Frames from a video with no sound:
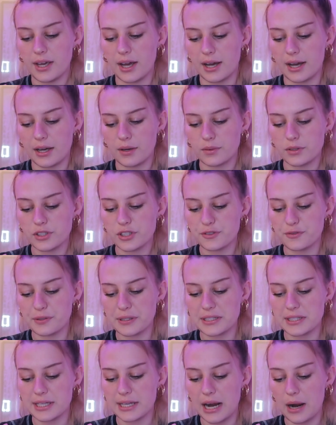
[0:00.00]
yeah, I would
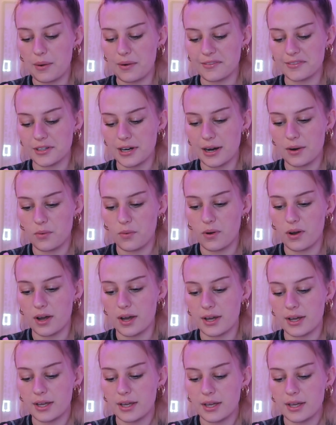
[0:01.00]
just fix it however I
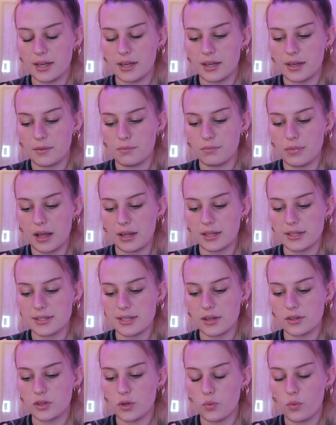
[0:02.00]
want.
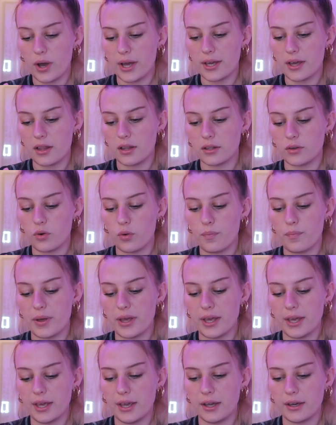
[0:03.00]
Balance out the white a
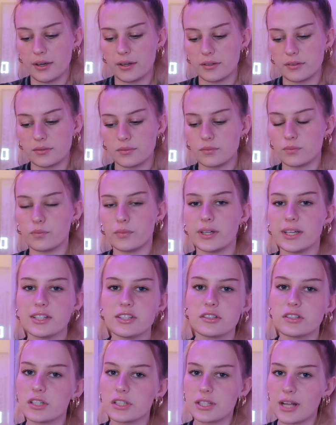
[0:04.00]
little bit.
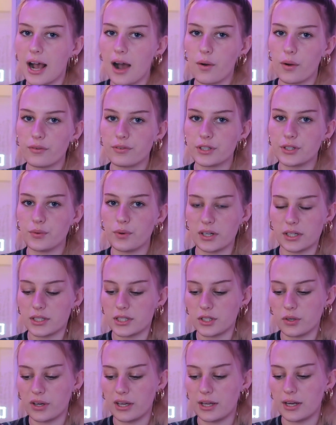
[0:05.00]
It's just however you
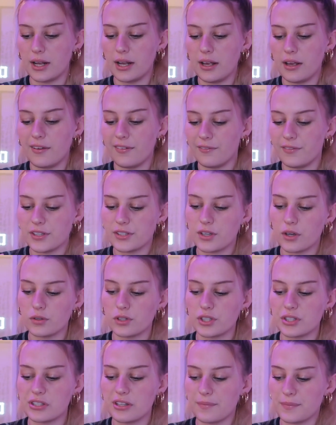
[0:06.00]
want to do it.
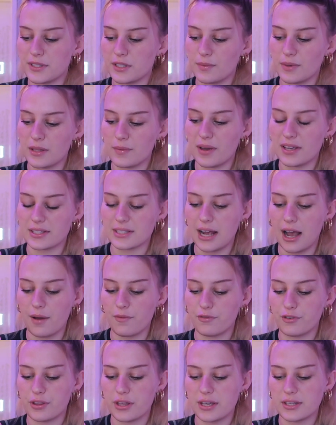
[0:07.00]
Visco just seems to be the best
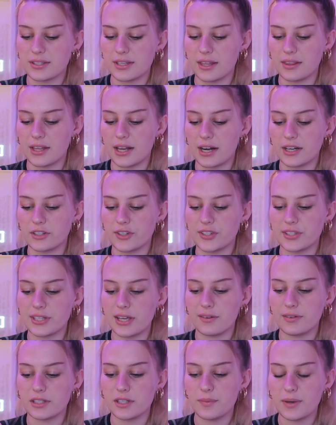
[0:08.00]
app for this, and then I
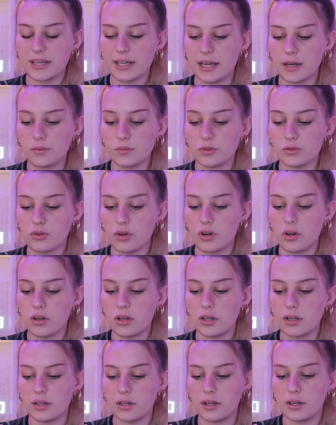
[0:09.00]
just save it to my camera
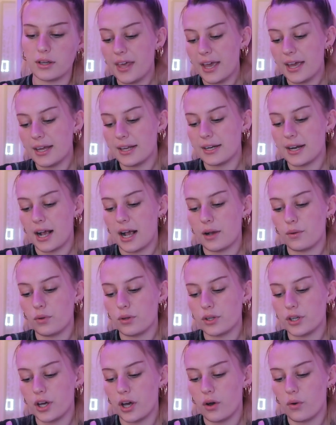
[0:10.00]
roll. And then
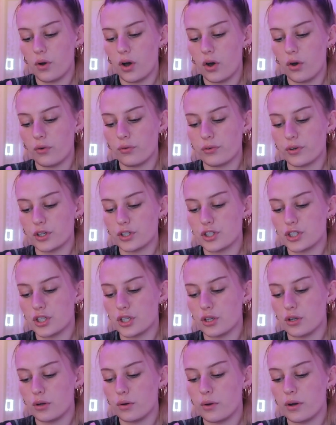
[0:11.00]
I will go over
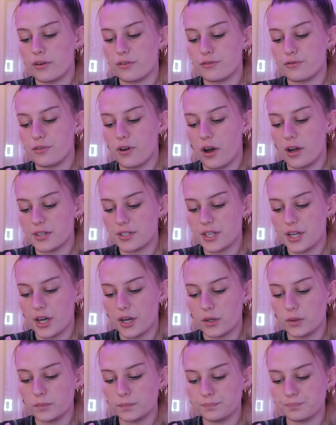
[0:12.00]
to
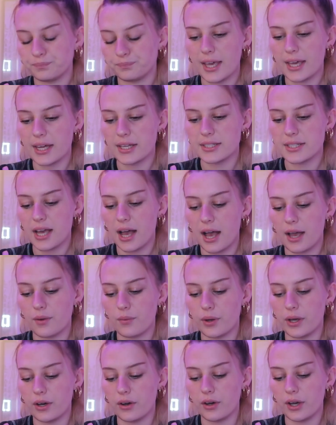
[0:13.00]
Fonto and
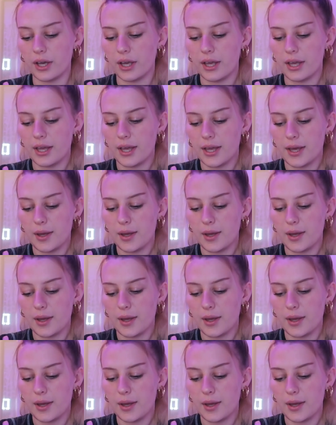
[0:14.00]
I will